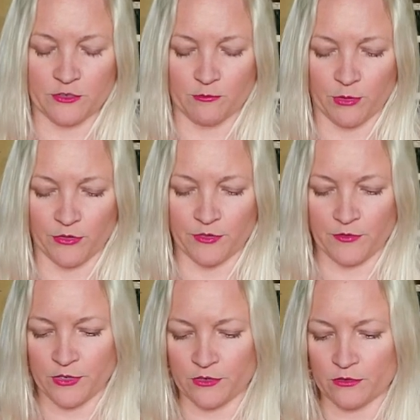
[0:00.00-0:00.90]
to both
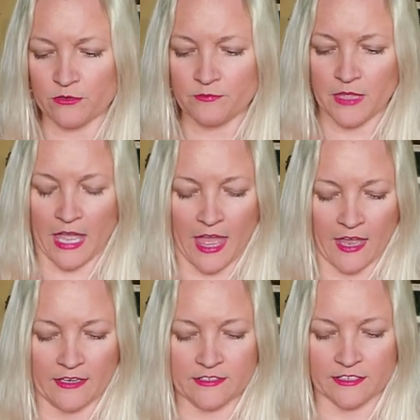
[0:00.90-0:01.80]
of you
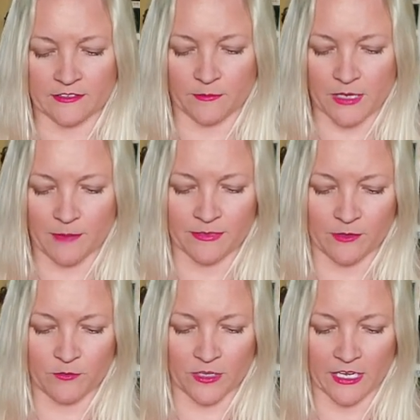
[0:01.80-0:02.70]
and sometimes
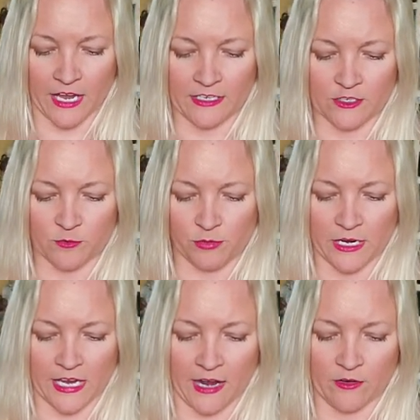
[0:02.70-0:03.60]
I feel like I need to
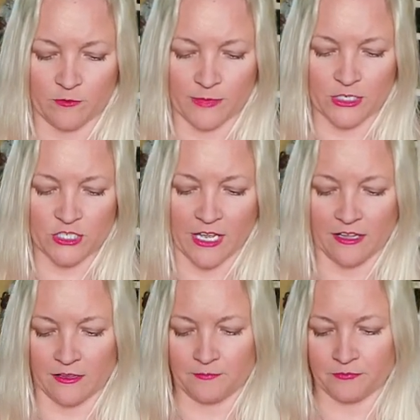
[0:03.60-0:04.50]
break out of my
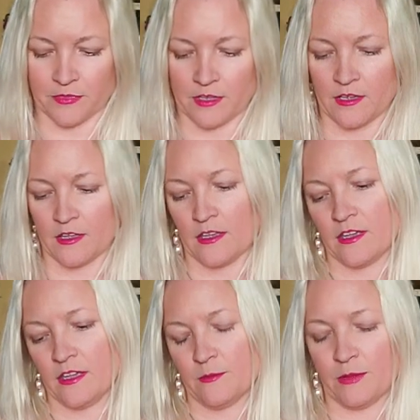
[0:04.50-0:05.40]
shell.
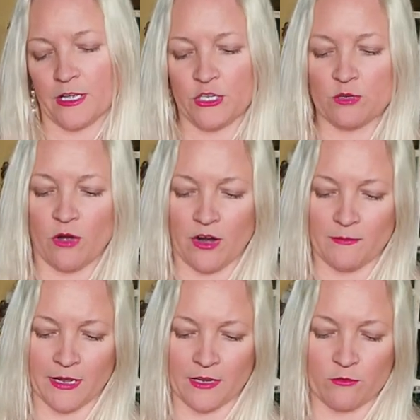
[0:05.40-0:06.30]
But you
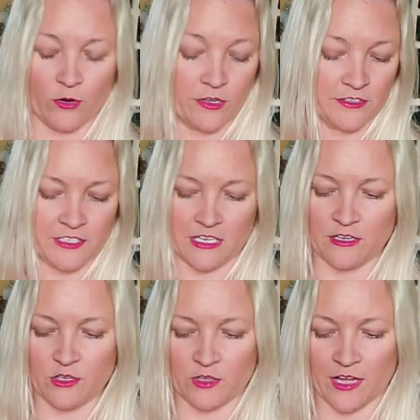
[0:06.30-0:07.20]
are my
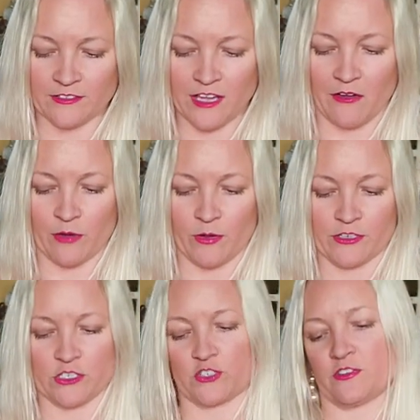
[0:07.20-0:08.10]
royalty. That's how I
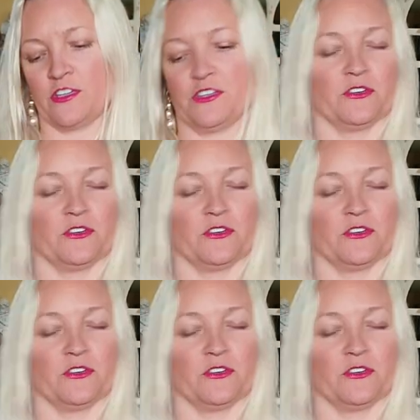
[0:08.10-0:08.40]
want to treat